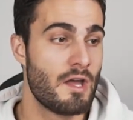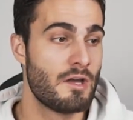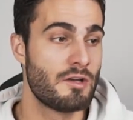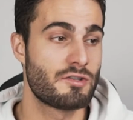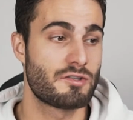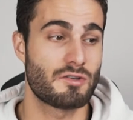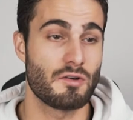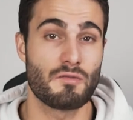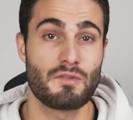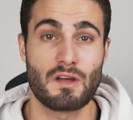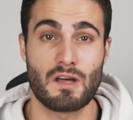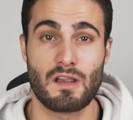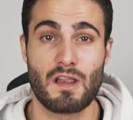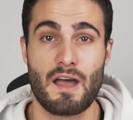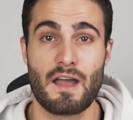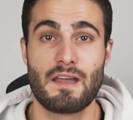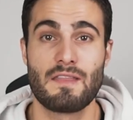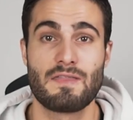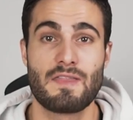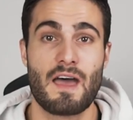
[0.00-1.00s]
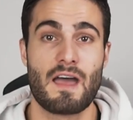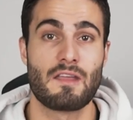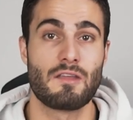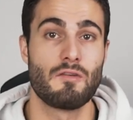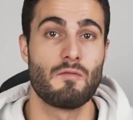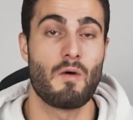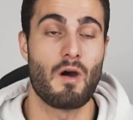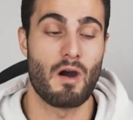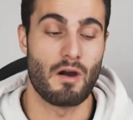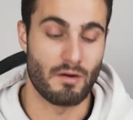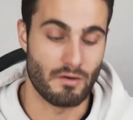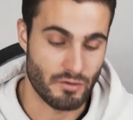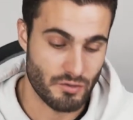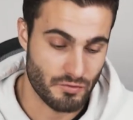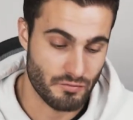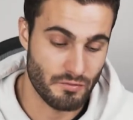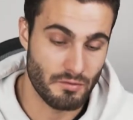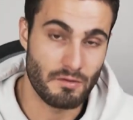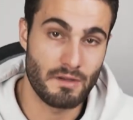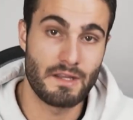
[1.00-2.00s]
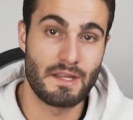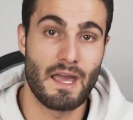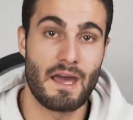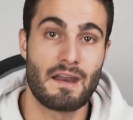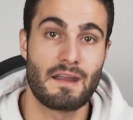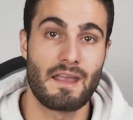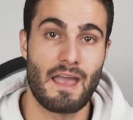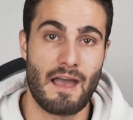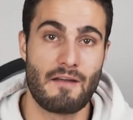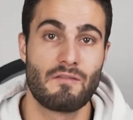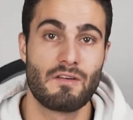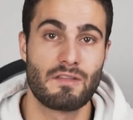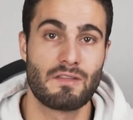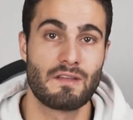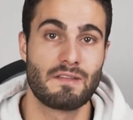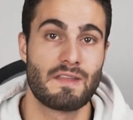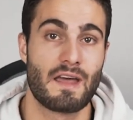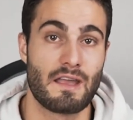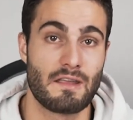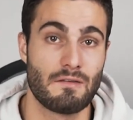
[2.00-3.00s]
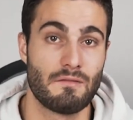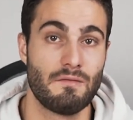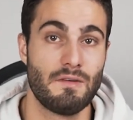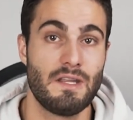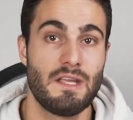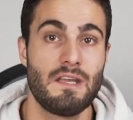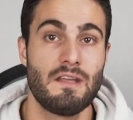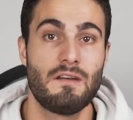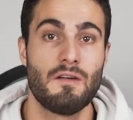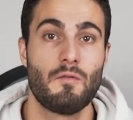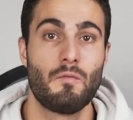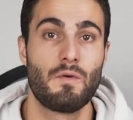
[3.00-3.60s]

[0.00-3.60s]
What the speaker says: show the client that you are truly getting everything that you need